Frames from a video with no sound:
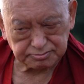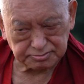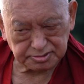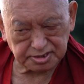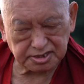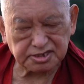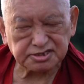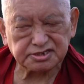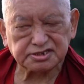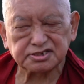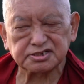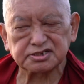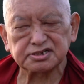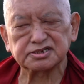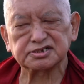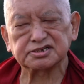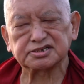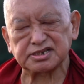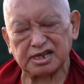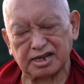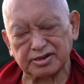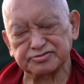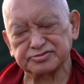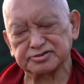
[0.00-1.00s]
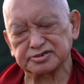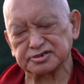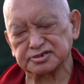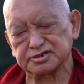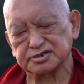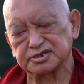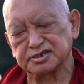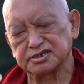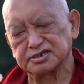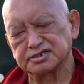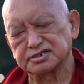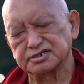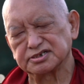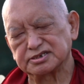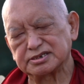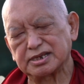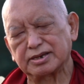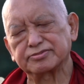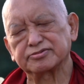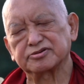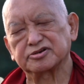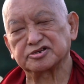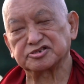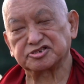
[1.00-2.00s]
but it's still suffering,
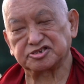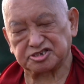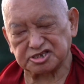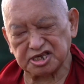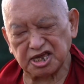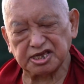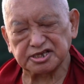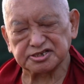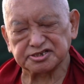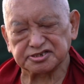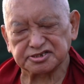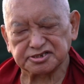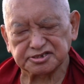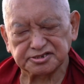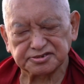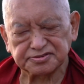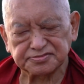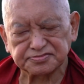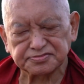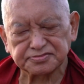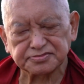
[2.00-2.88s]
suffering change.